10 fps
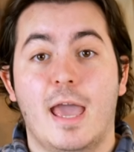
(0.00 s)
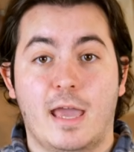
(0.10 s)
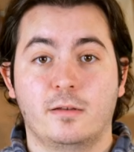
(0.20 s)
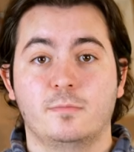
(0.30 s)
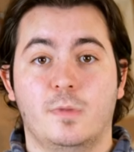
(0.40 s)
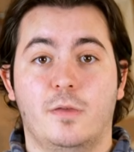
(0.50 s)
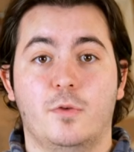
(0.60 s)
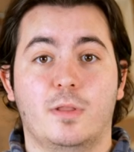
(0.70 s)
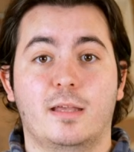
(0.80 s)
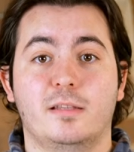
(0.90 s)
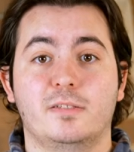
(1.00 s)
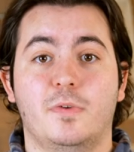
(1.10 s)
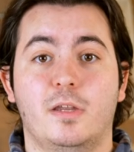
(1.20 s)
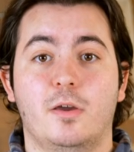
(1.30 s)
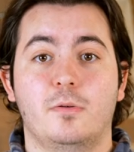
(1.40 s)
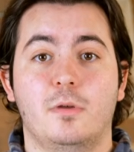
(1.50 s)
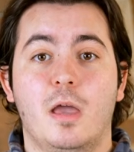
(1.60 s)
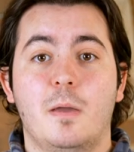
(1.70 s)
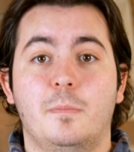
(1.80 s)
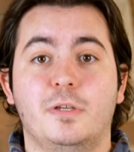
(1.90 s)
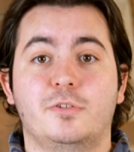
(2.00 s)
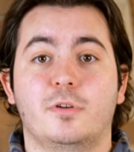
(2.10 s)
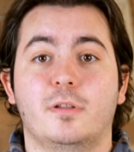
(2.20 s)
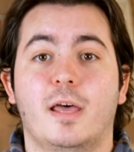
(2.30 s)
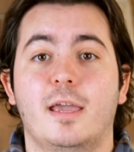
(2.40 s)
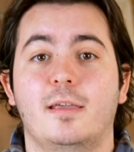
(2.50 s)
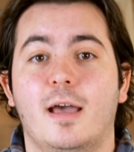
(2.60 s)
And if you like this video, be sure to like,